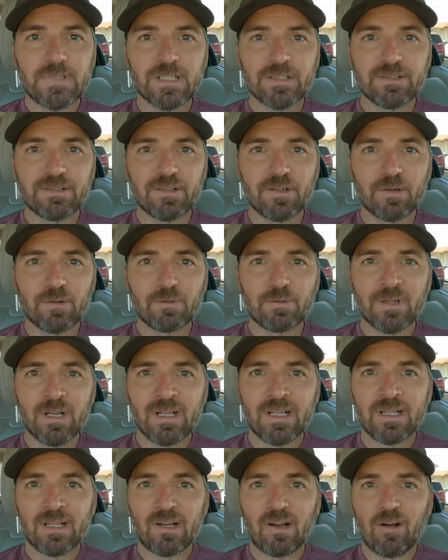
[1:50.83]
So
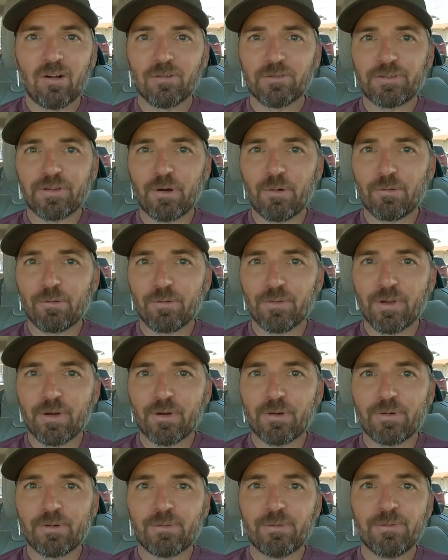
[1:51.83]
all total,
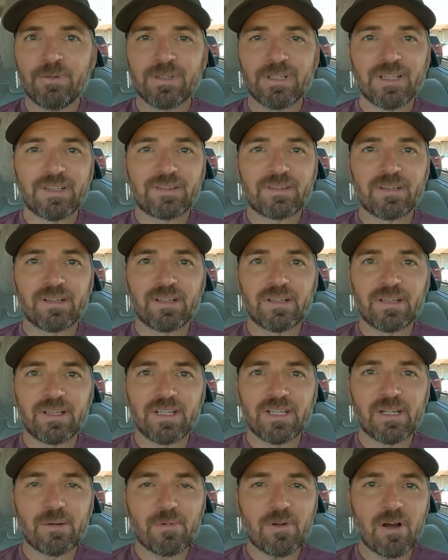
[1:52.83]
though, it's going to
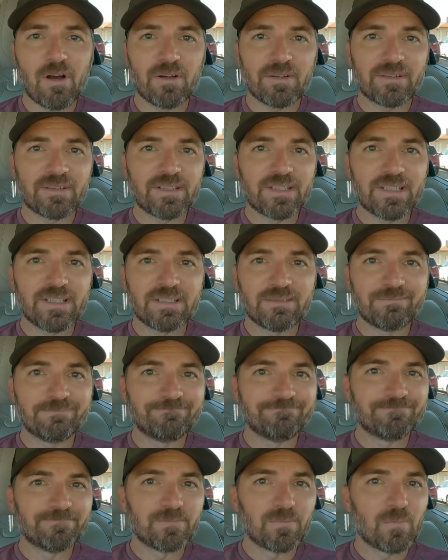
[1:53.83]
end up
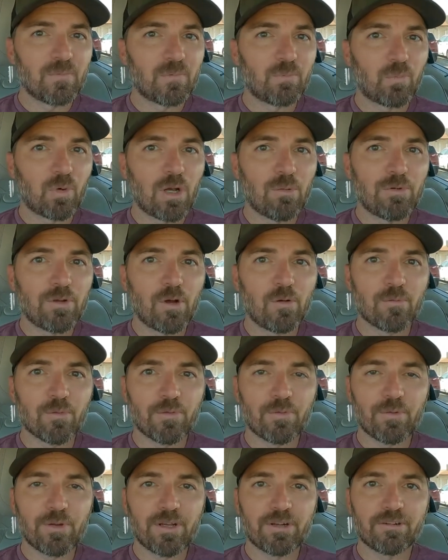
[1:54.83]
costing probably over
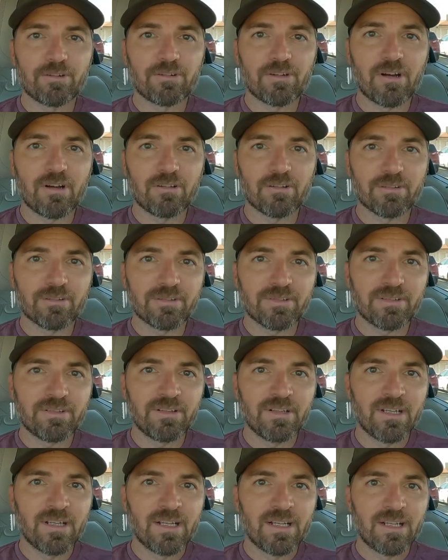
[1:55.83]
$300
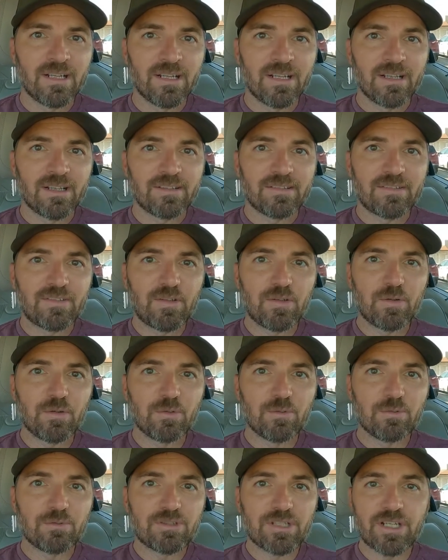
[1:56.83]

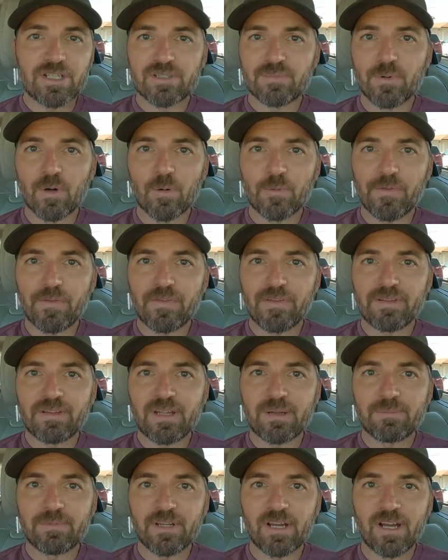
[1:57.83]
to change both at the
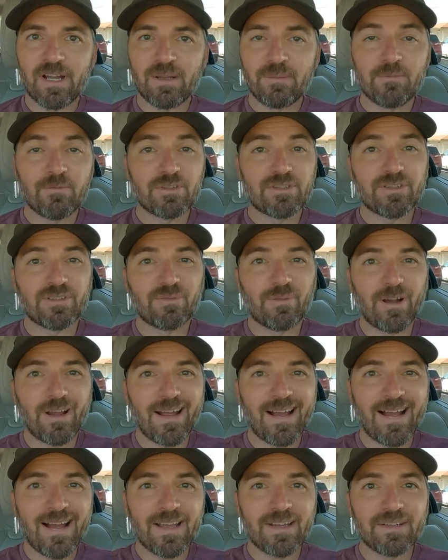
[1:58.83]
same time, which is why
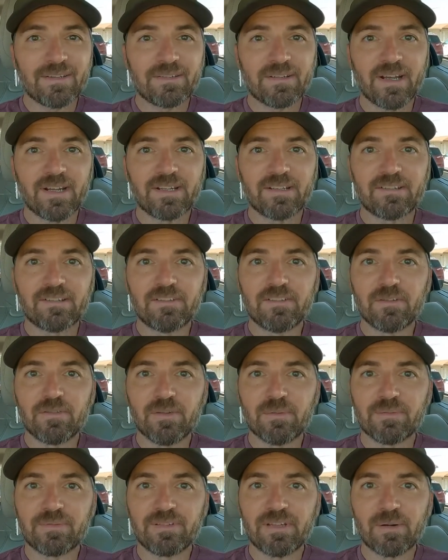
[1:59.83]
I decided to do
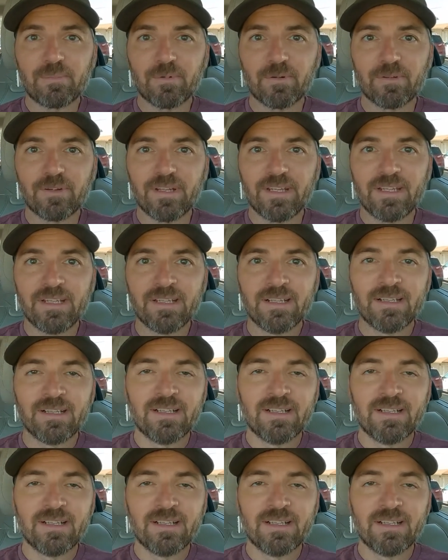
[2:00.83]
them separately.